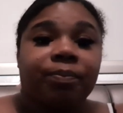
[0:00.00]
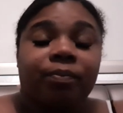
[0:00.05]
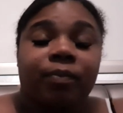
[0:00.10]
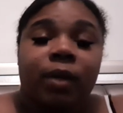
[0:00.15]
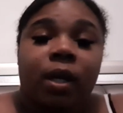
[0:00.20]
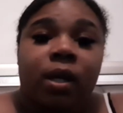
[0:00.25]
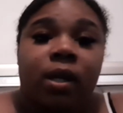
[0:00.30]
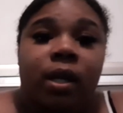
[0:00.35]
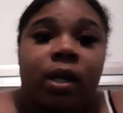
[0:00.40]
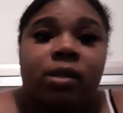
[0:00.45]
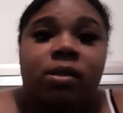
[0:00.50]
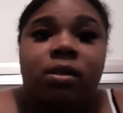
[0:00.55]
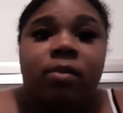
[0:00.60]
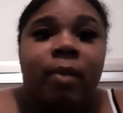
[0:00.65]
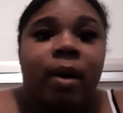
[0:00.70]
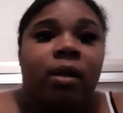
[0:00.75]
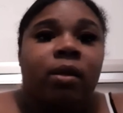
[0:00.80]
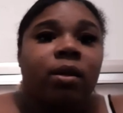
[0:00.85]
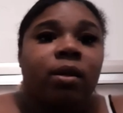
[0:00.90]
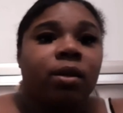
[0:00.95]
And that's in
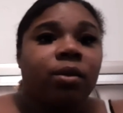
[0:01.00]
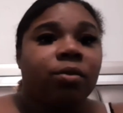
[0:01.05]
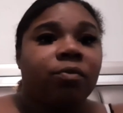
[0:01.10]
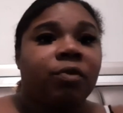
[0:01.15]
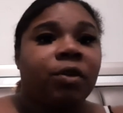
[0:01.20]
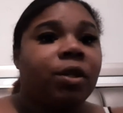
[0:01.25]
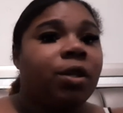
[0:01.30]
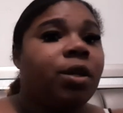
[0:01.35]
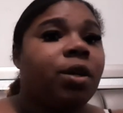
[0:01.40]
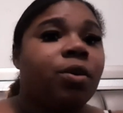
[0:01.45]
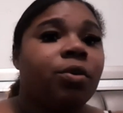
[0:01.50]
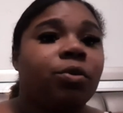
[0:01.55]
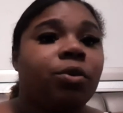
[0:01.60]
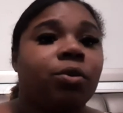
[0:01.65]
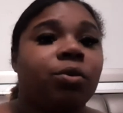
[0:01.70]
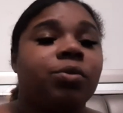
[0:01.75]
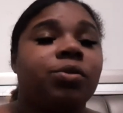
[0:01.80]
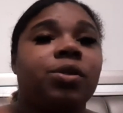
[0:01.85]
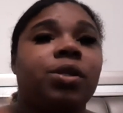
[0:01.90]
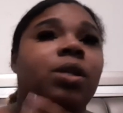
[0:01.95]
my other video.
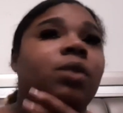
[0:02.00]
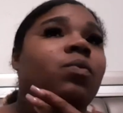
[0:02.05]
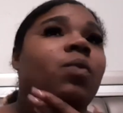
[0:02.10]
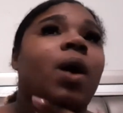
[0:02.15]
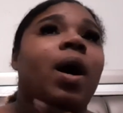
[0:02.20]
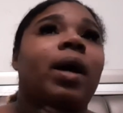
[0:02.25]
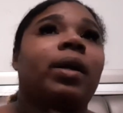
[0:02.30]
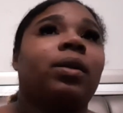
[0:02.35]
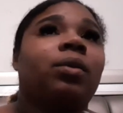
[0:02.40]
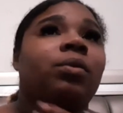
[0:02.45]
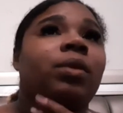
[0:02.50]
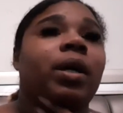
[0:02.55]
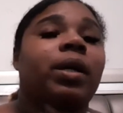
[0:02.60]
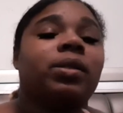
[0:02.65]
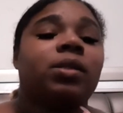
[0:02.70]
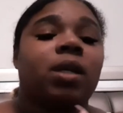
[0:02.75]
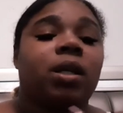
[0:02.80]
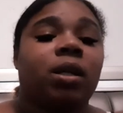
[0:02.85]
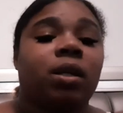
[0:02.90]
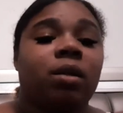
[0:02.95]
You'll see why I don't like
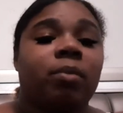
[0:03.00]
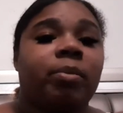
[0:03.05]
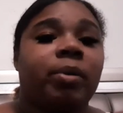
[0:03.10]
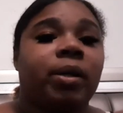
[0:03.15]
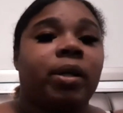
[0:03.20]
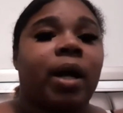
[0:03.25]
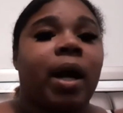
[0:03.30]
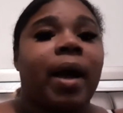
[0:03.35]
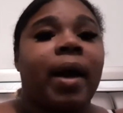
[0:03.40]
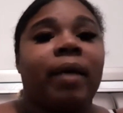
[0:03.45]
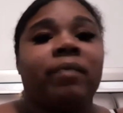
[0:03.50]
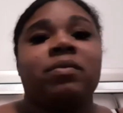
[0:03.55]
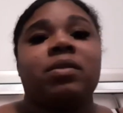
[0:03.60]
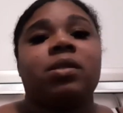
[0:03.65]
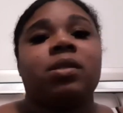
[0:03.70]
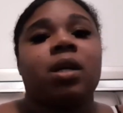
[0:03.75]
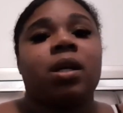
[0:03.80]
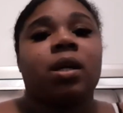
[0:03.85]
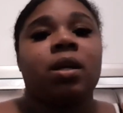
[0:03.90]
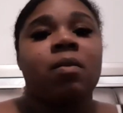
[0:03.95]
taking it, but I have to
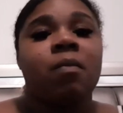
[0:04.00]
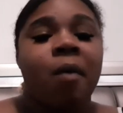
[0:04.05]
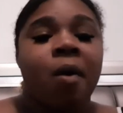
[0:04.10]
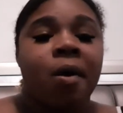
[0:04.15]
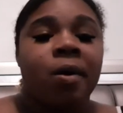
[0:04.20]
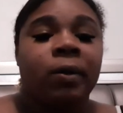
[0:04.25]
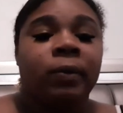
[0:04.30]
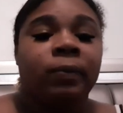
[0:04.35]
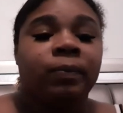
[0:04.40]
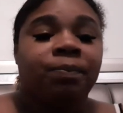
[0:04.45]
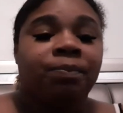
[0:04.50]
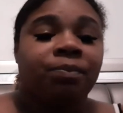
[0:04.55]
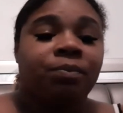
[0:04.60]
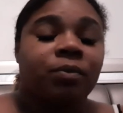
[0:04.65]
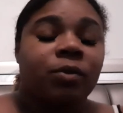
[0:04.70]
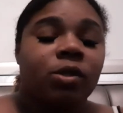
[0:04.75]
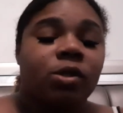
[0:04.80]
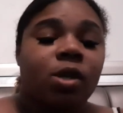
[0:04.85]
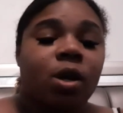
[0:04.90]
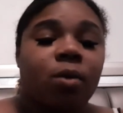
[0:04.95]
take it.
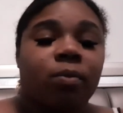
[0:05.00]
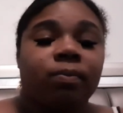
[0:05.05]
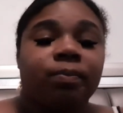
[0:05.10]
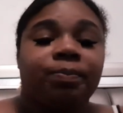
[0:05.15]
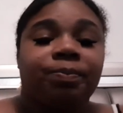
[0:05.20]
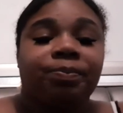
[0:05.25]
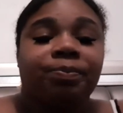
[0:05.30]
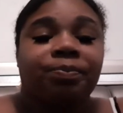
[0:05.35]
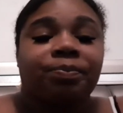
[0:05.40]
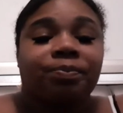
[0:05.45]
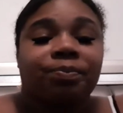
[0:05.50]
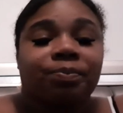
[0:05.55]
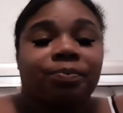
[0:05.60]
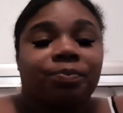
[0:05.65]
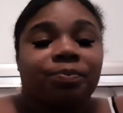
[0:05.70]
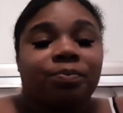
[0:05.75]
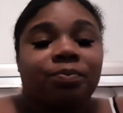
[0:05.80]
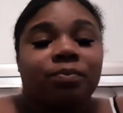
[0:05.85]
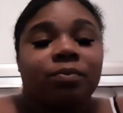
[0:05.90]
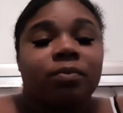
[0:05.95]
So,
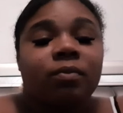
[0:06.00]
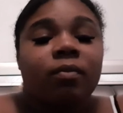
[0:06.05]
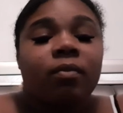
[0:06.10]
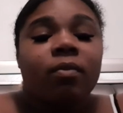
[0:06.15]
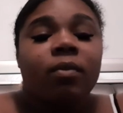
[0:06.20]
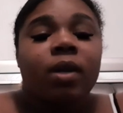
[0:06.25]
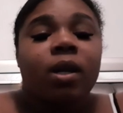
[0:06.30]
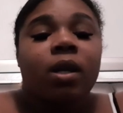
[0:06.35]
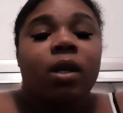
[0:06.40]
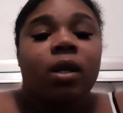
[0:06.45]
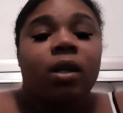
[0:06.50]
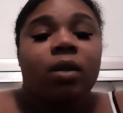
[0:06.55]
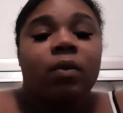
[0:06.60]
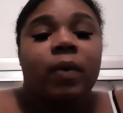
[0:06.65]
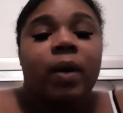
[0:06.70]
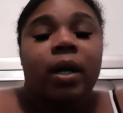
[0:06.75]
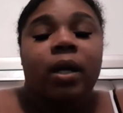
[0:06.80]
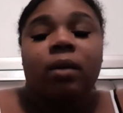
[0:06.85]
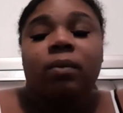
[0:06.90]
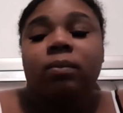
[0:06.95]

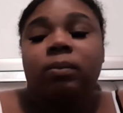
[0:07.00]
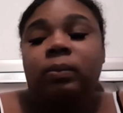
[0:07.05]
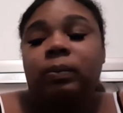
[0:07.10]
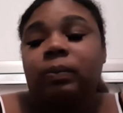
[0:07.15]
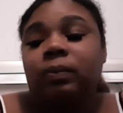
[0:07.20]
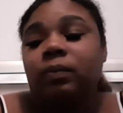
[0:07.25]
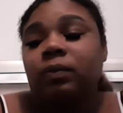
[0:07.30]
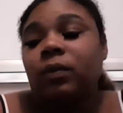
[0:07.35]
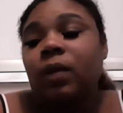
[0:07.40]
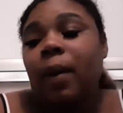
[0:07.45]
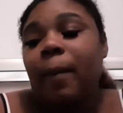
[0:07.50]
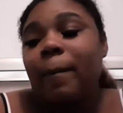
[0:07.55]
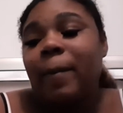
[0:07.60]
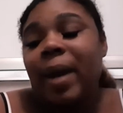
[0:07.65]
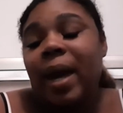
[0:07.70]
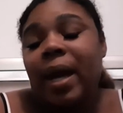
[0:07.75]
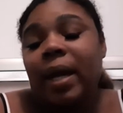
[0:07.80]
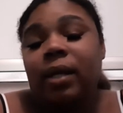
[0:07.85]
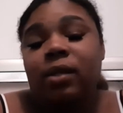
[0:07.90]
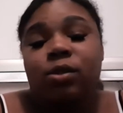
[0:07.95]
anyway,
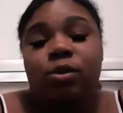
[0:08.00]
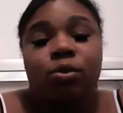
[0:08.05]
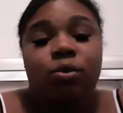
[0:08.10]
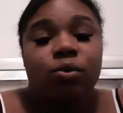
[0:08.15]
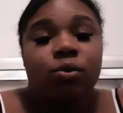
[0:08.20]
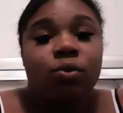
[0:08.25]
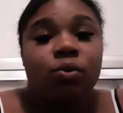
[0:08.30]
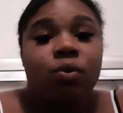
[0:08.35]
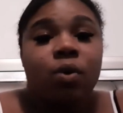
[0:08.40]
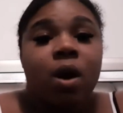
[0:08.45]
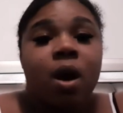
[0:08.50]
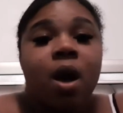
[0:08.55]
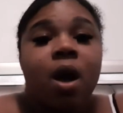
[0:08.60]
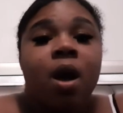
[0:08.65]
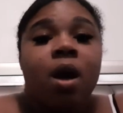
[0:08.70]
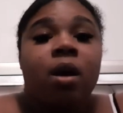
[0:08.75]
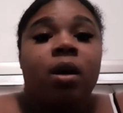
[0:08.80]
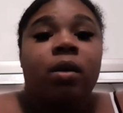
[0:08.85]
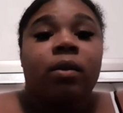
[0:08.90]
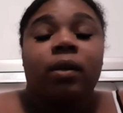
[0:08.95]
back to
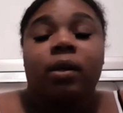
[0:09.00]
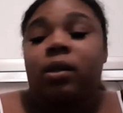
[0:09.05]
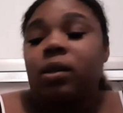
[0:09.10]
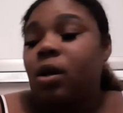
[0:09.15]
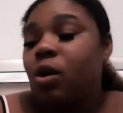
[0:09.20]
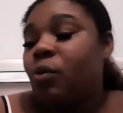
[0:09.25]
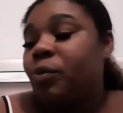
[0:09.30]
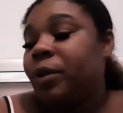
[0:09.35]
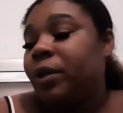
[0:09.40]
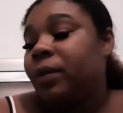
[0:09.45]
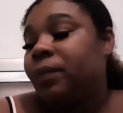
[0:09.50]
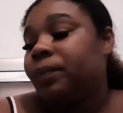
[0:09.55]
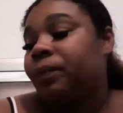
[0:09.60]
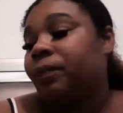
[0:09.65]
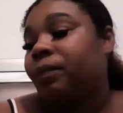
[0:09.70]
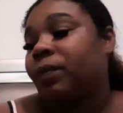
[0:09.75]
the Clomid.